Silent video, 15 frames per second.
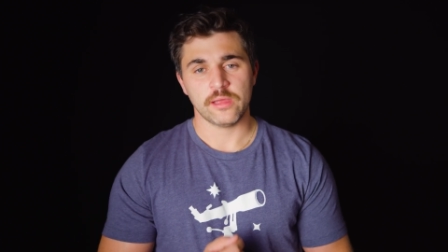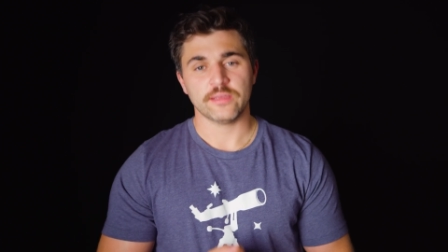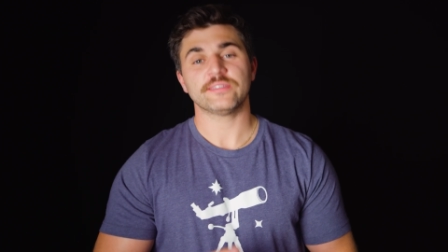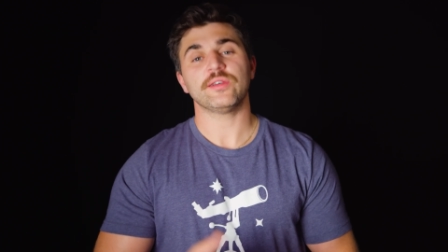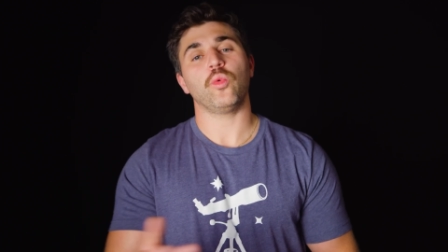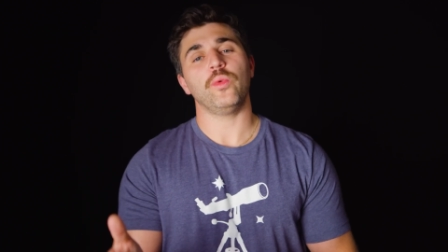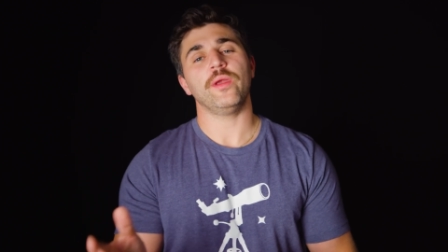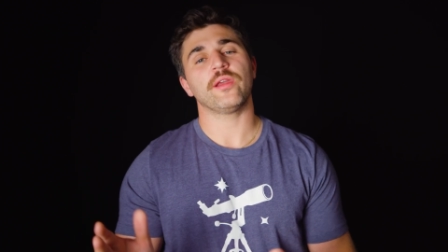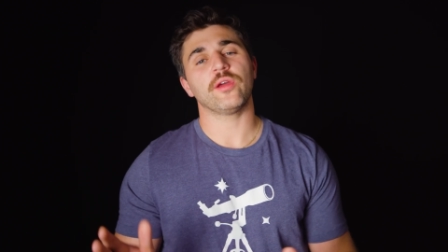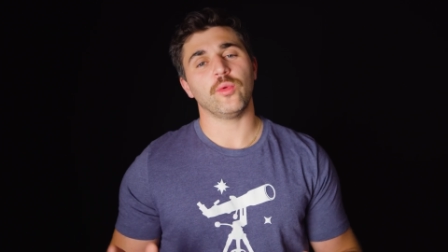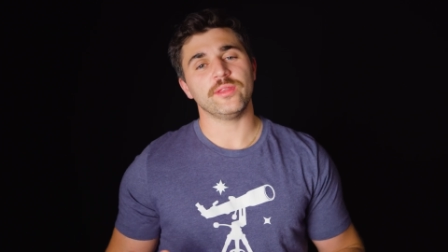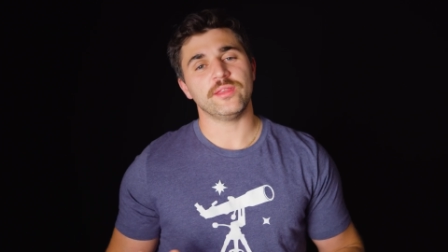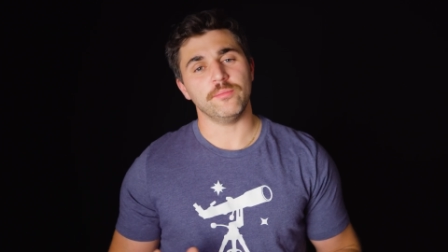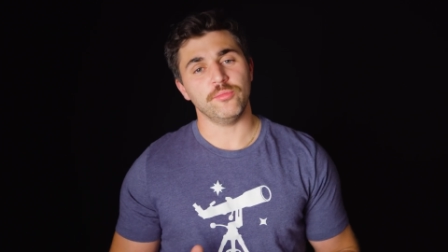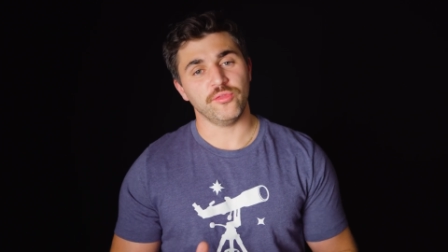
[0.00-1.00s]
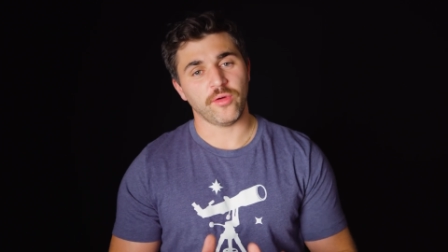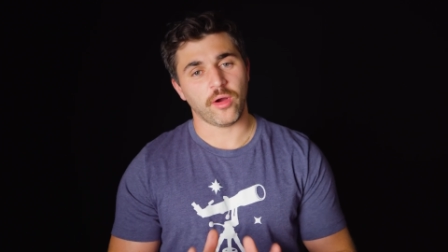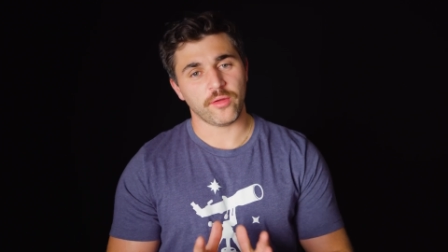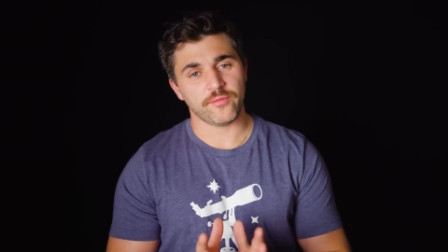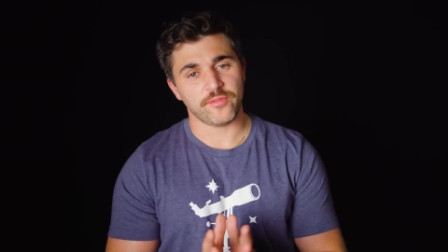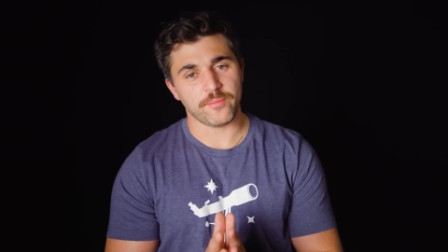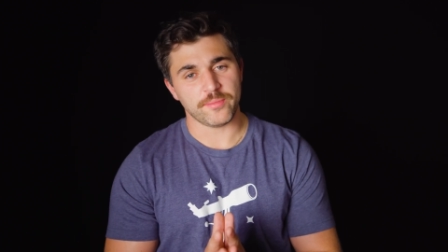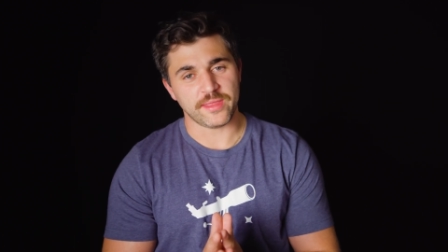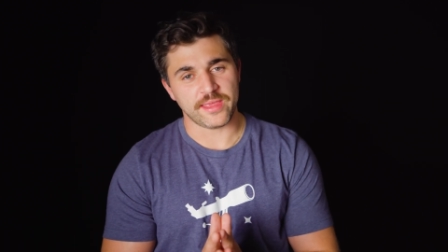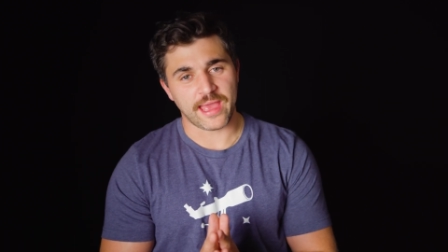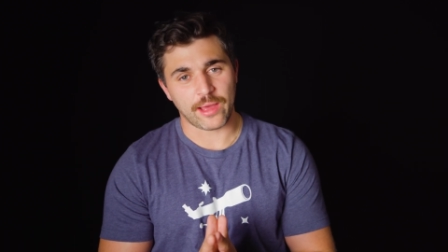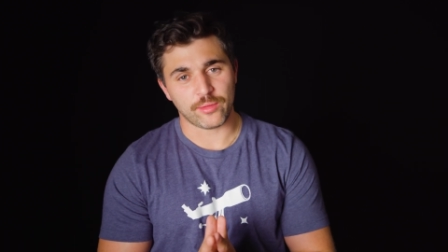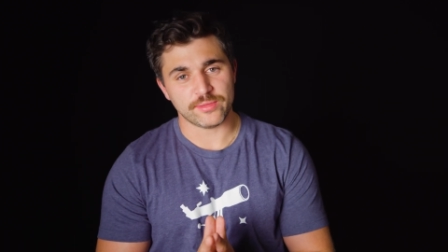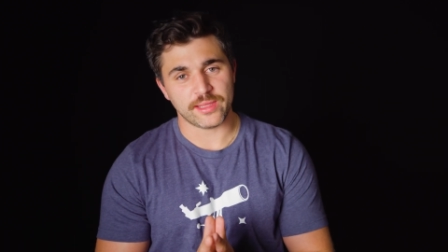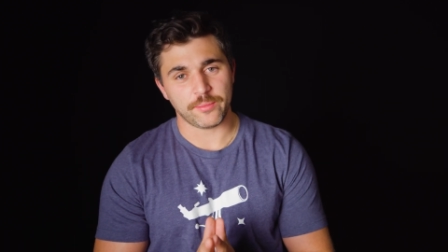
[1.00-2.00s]
So we're going to move on from the
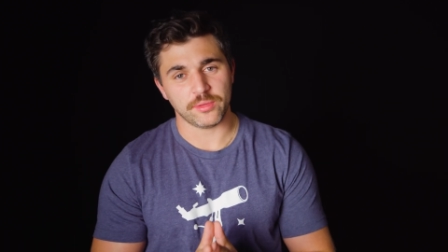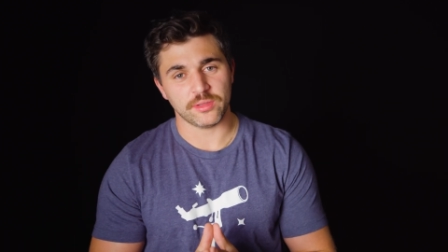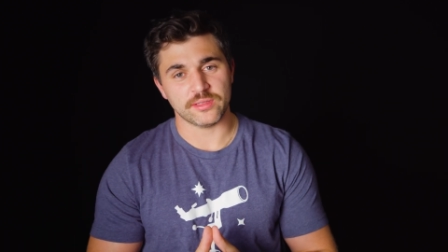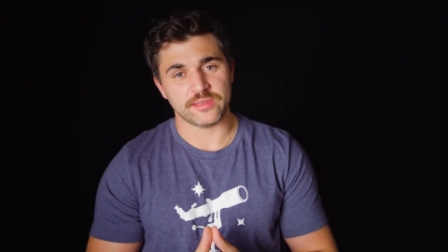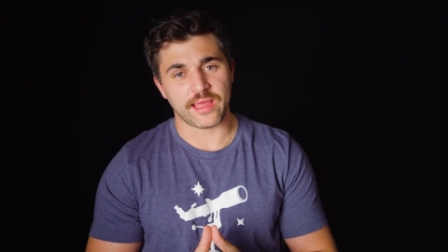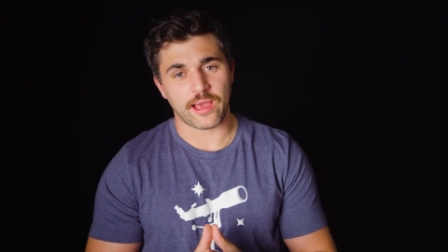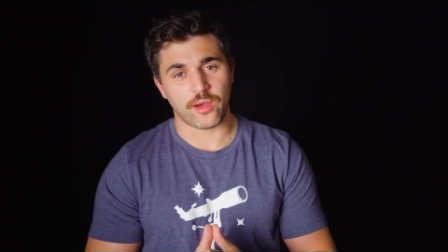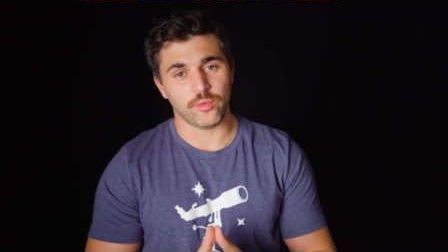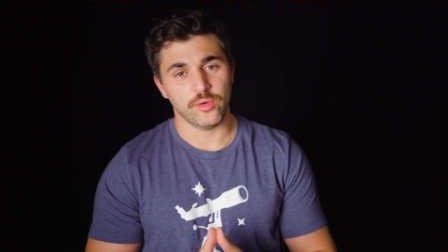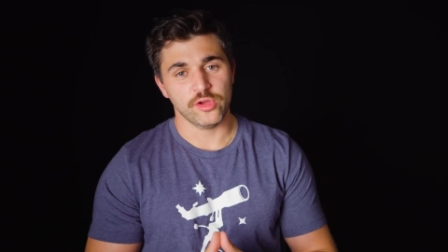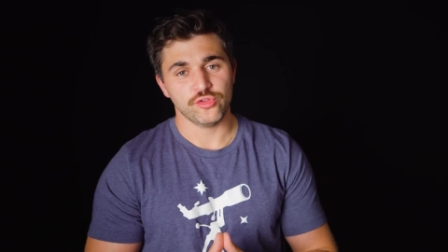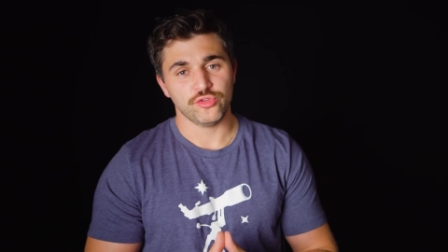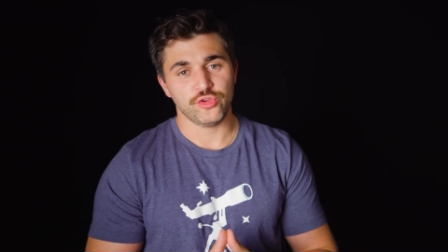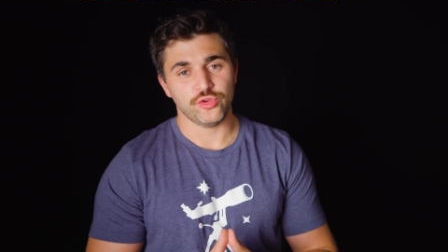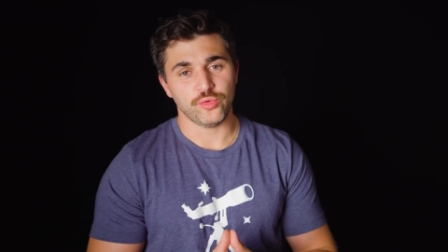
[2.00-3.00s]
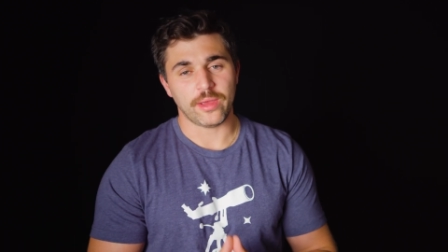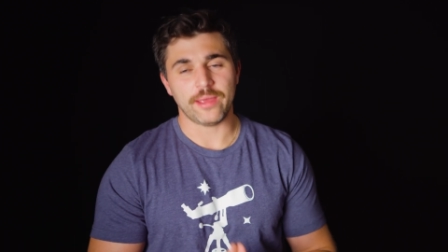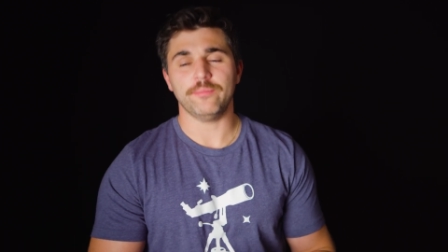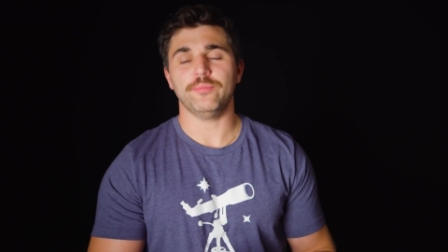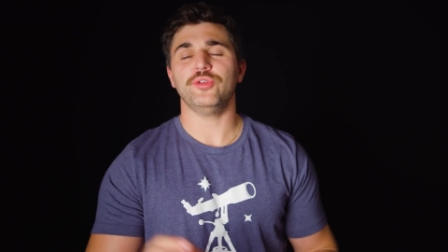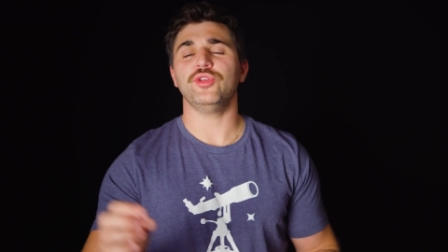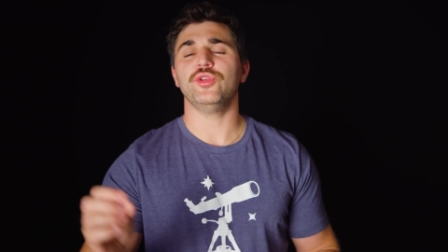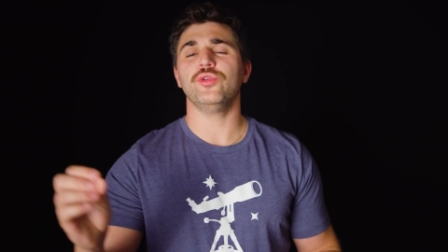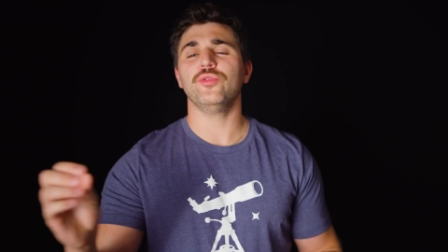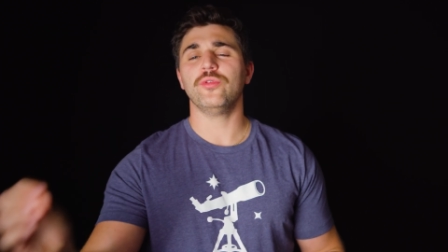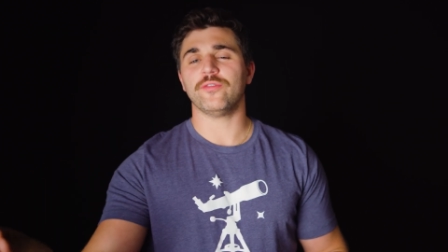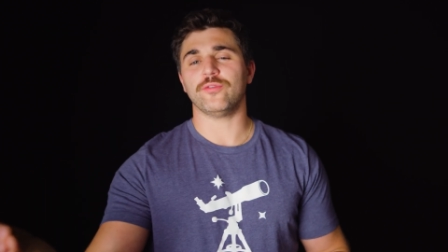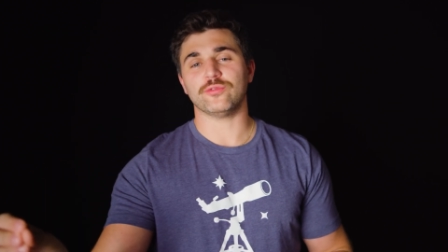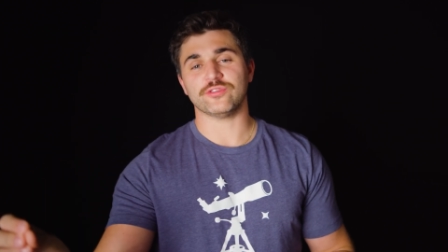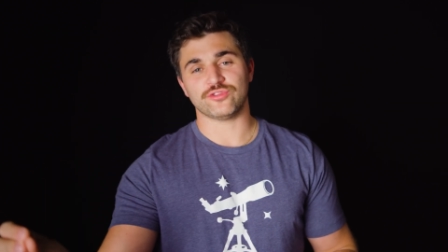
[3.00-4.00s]
Owl Nebula now to a
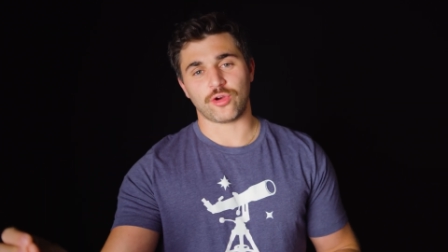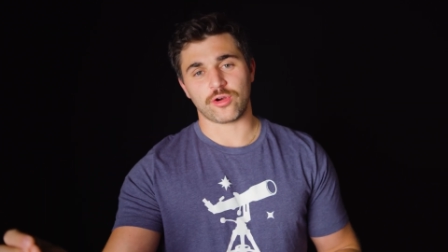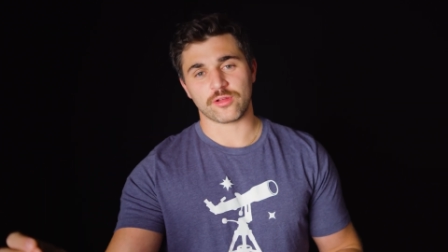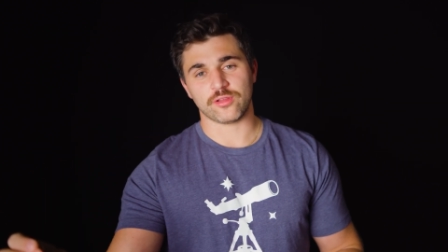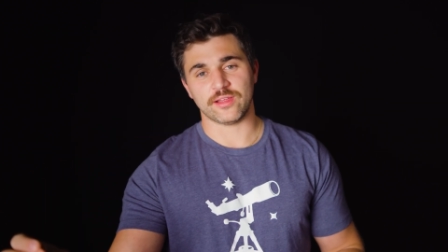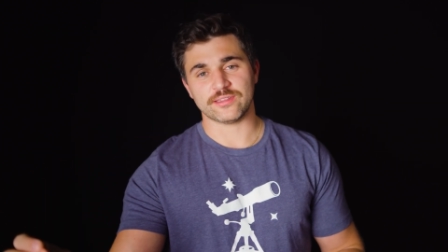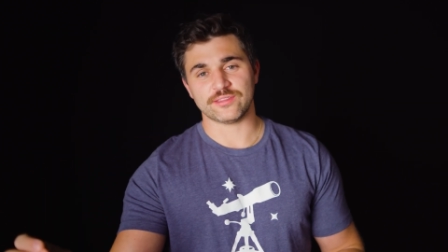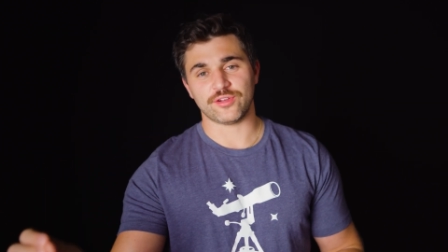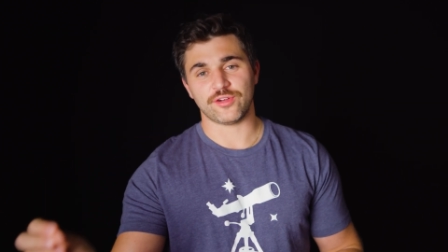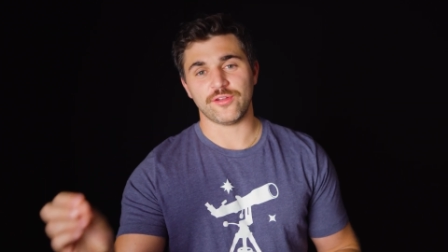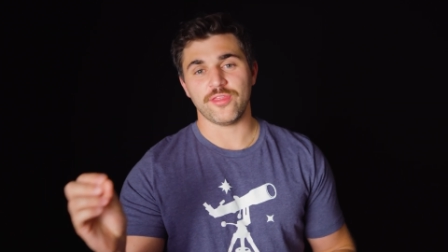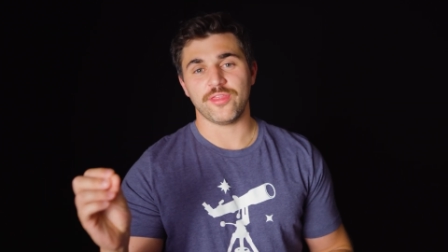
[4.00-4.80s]
beautiful star cluster,